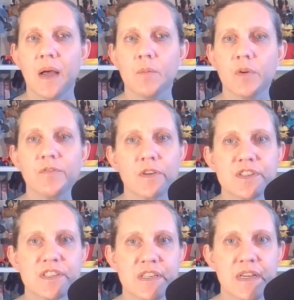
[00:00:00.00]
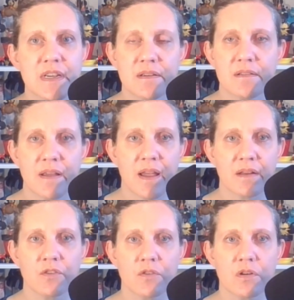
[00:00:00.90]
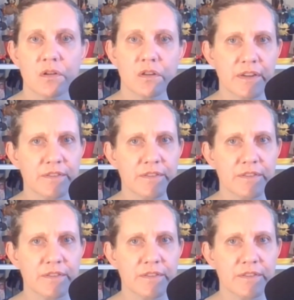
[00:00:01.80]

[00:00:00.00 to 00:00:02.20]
We first see Andor looking